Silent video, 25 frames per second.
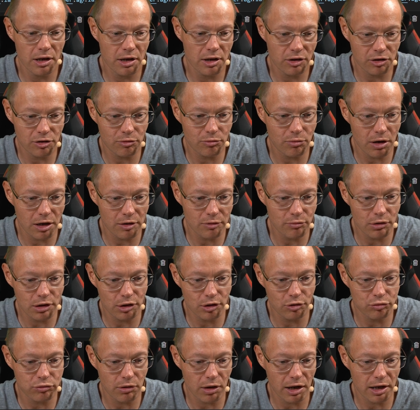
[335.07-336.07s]
So when we
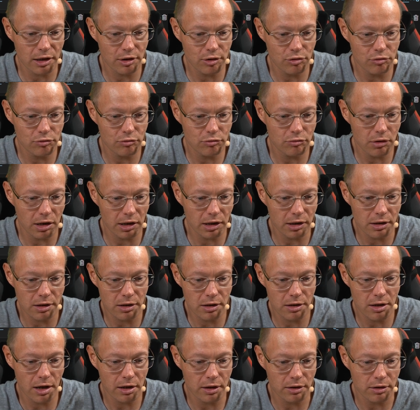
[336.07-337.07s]
try to
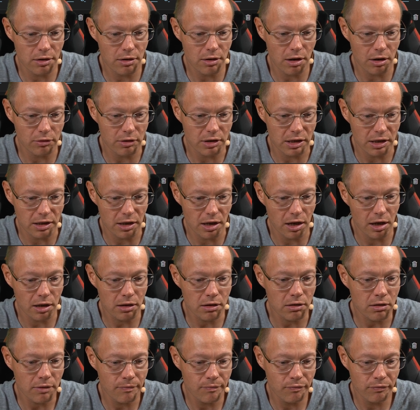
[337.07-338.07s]
run that now
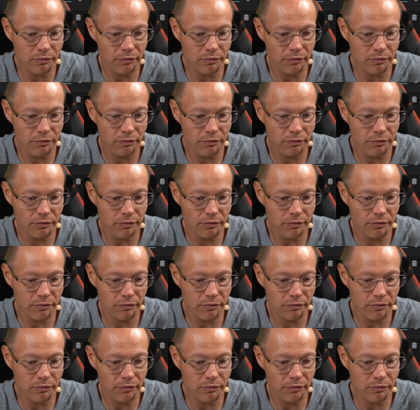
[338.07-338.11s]
again,